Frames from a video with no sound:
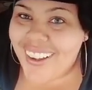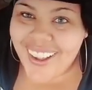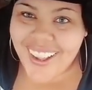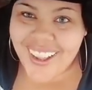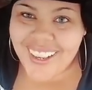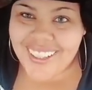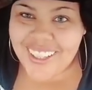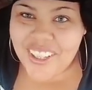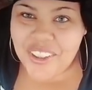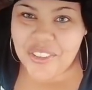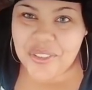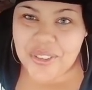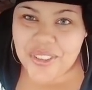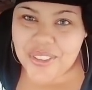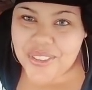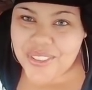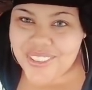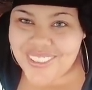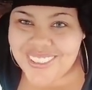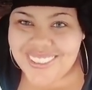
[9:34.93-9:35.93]
I love
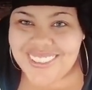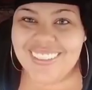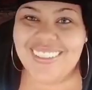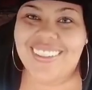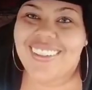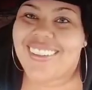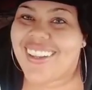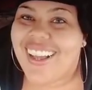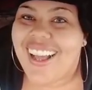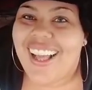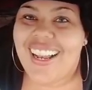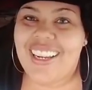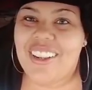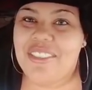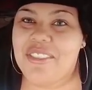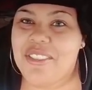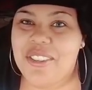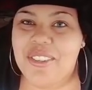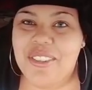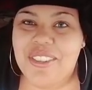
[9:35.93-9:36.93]
you. I love
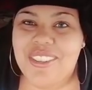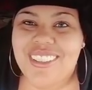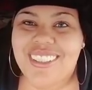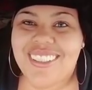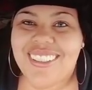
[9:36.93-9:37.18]
you.